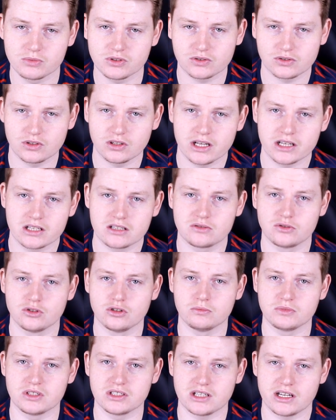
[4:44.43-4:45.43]
So it's not like
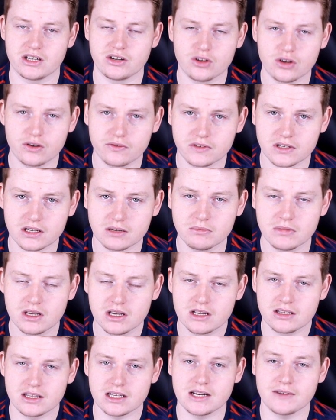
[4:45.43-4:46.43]
Storm just unearthed him.
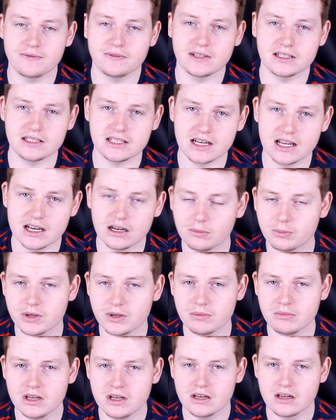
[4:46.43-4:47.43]
They definitely did help
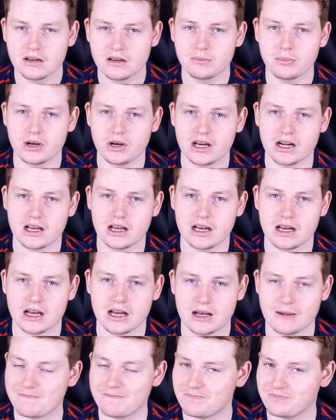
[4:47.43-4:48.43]
him.
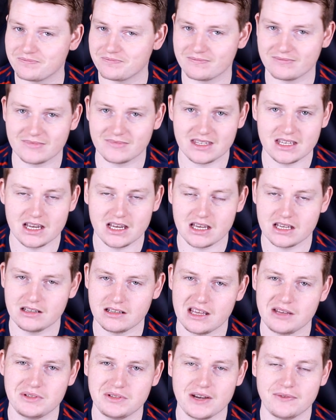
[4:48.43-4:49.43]
But yeah,
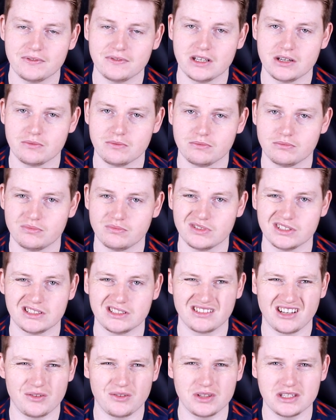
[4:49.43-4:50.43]
he definitely was,
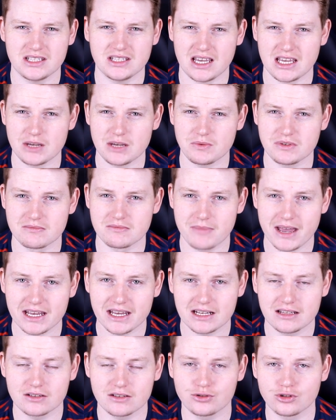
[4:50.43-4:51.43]
I wouldn't say he was
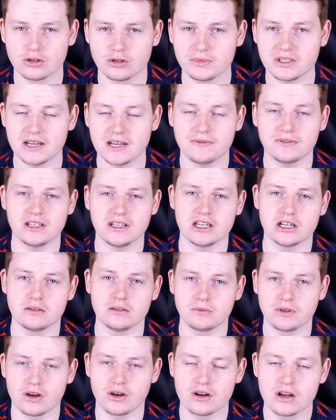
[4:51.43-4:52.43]
made at the Storm. He definitely
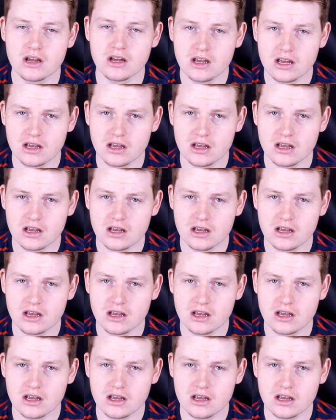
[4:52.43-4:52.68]
helped though.